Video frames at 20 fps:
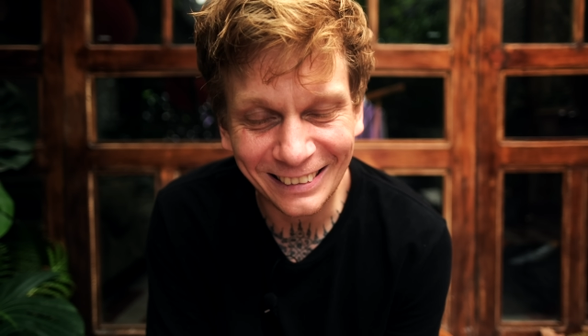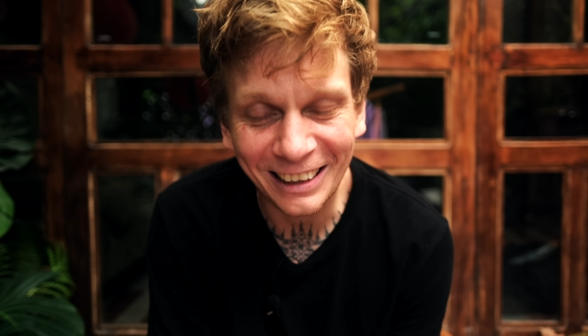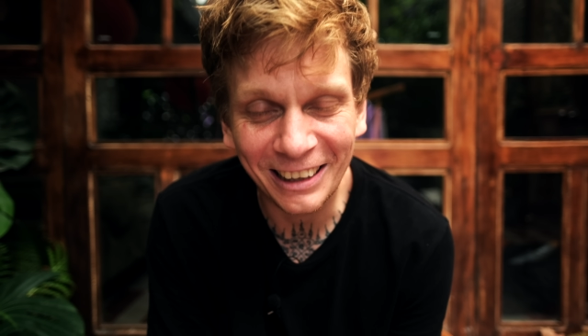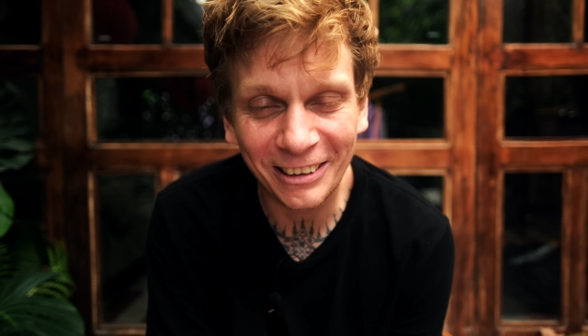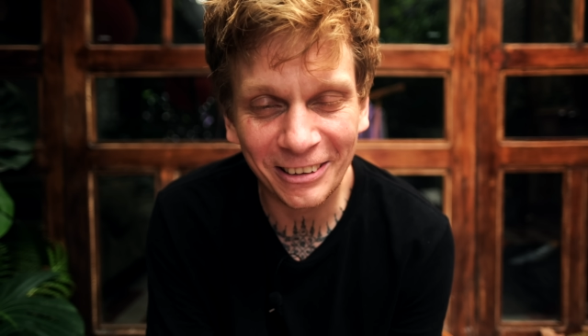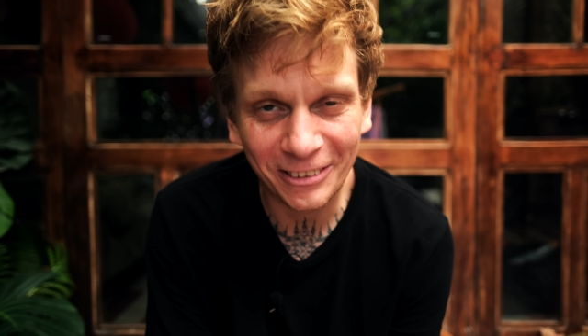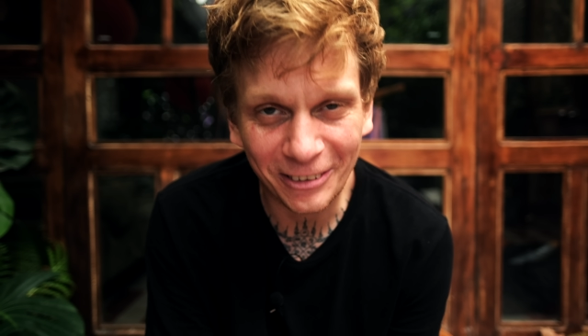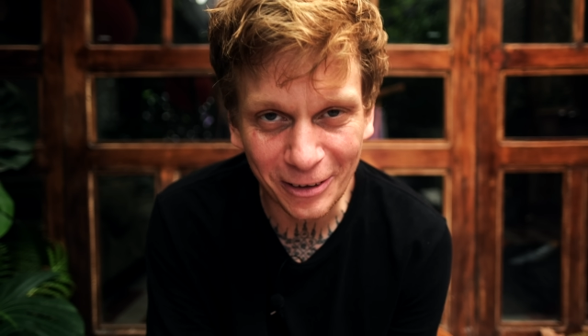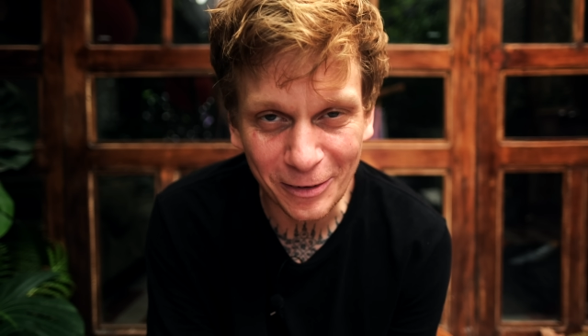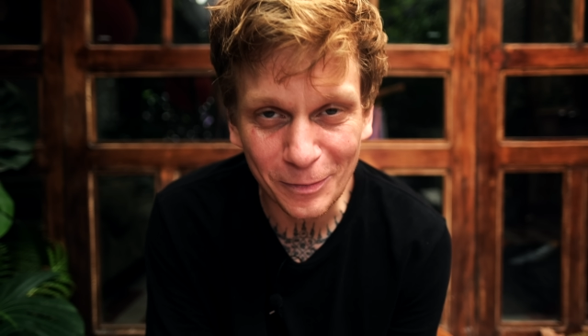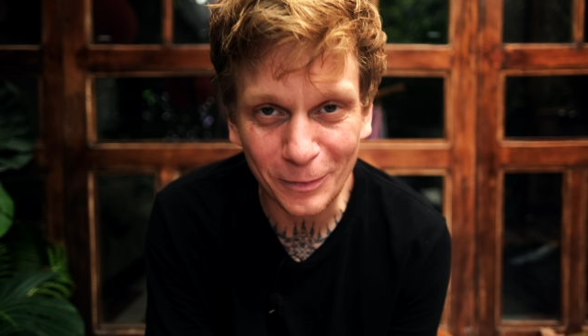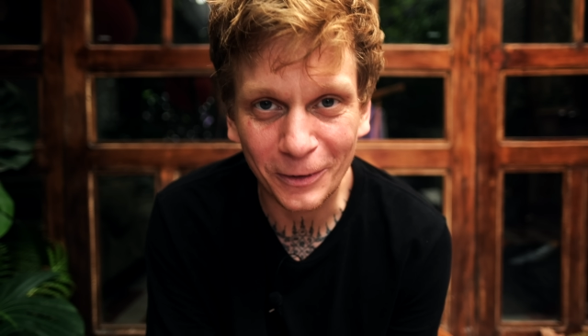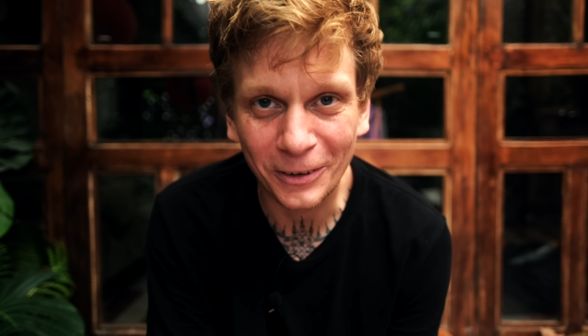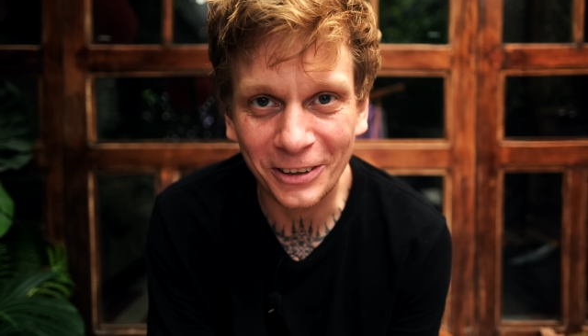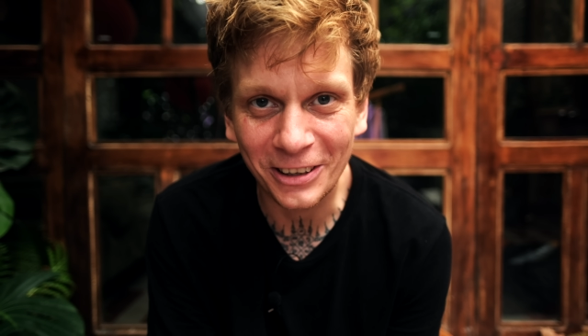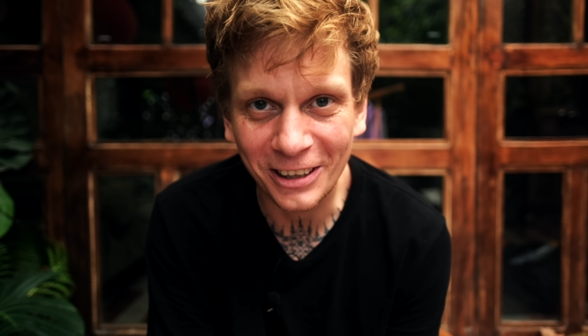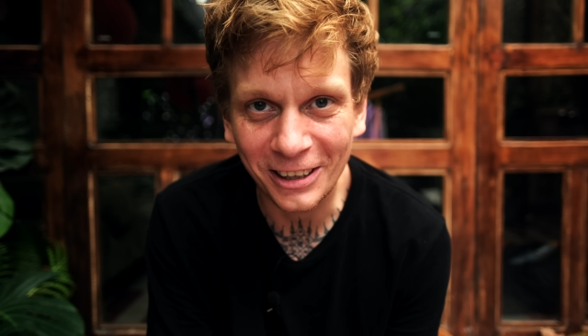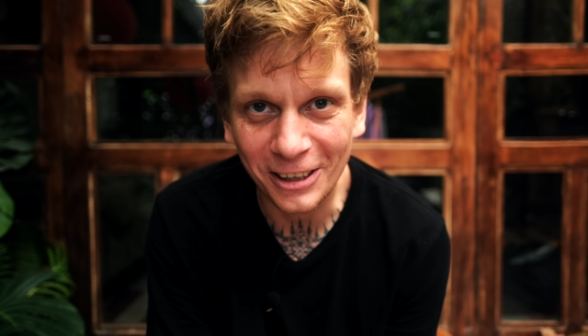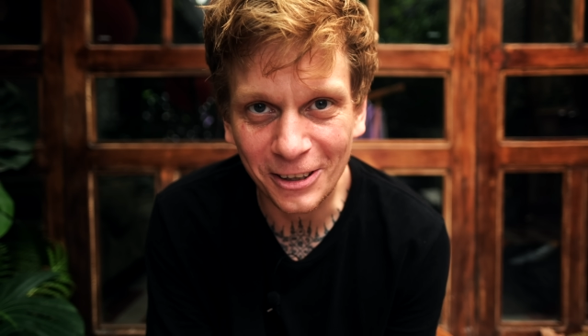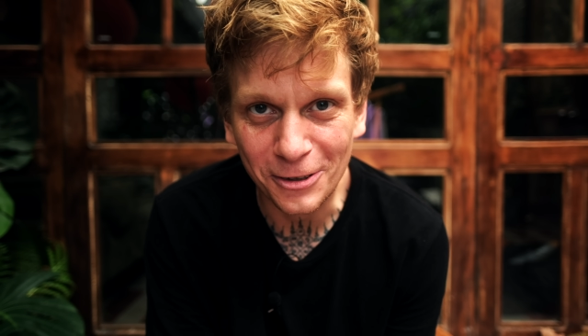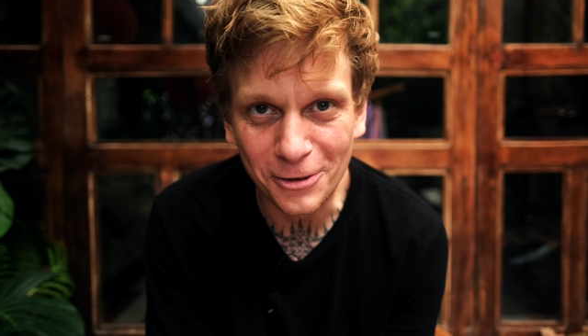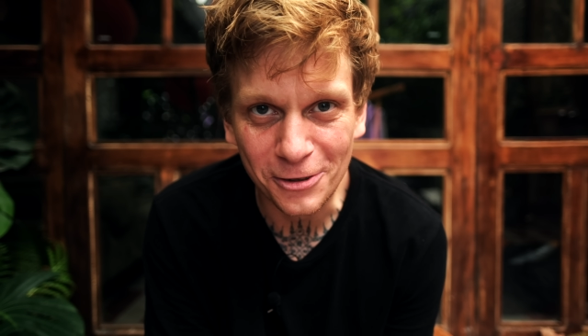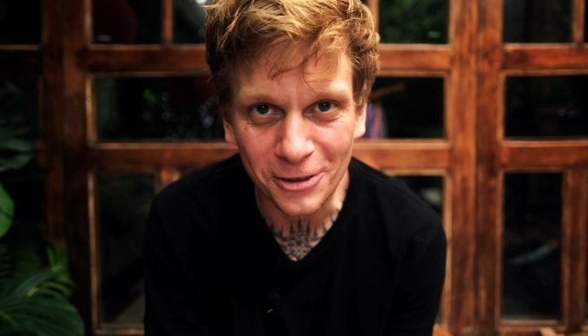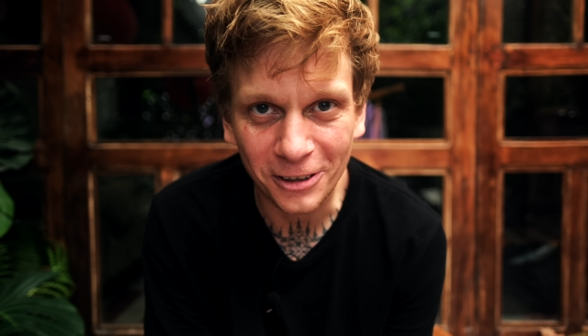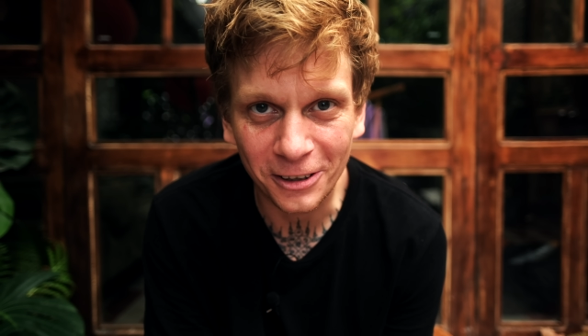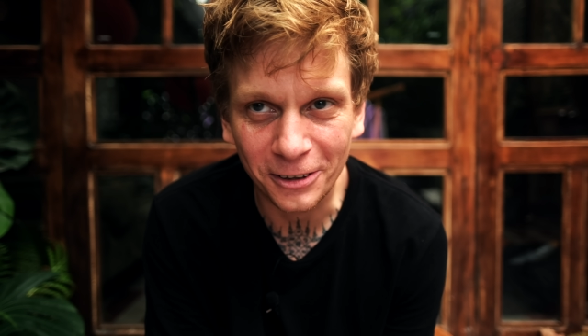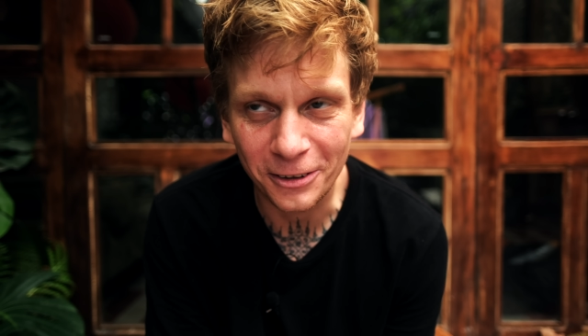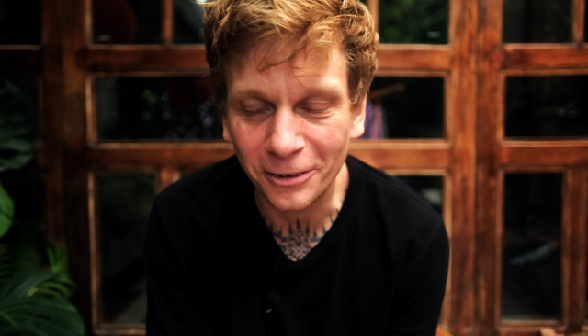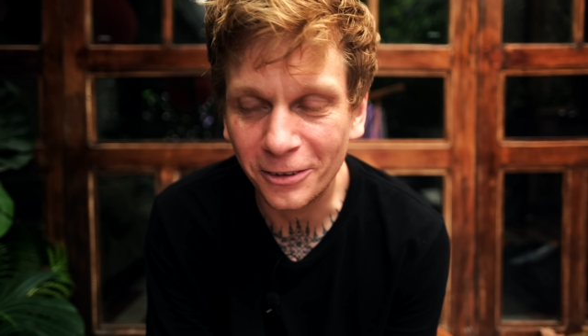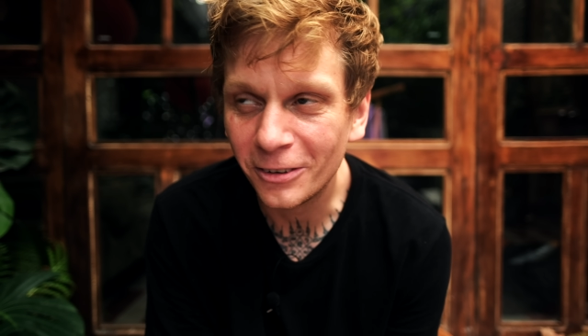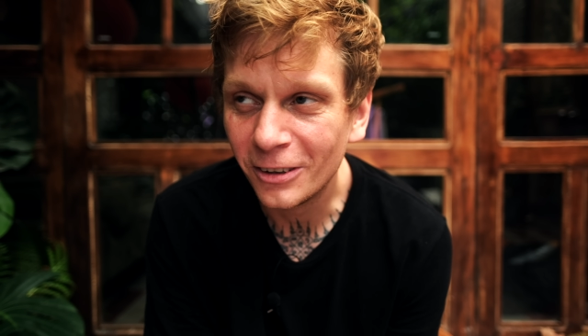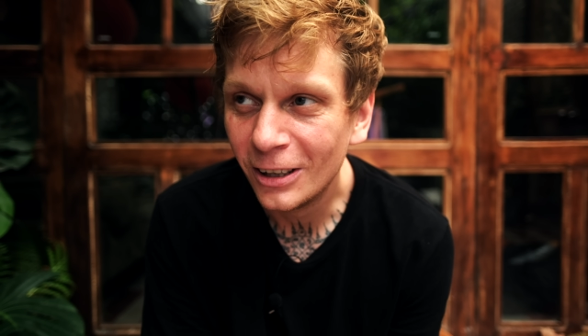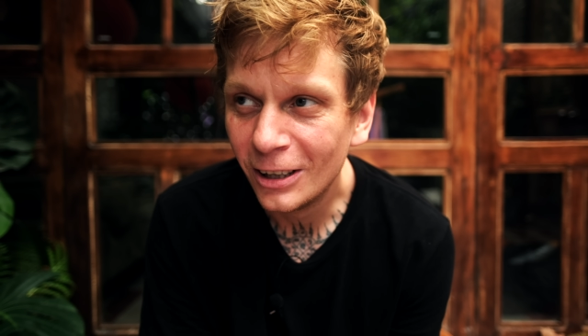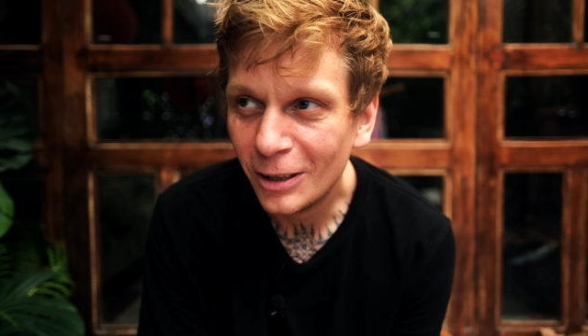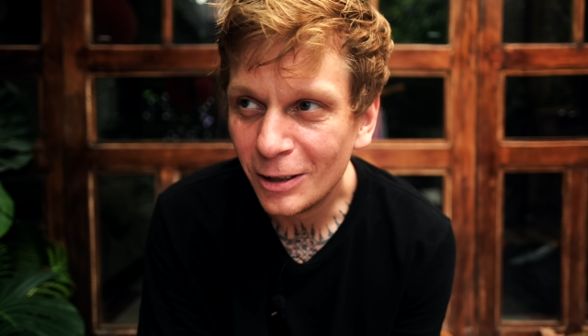a lot more than I usually do.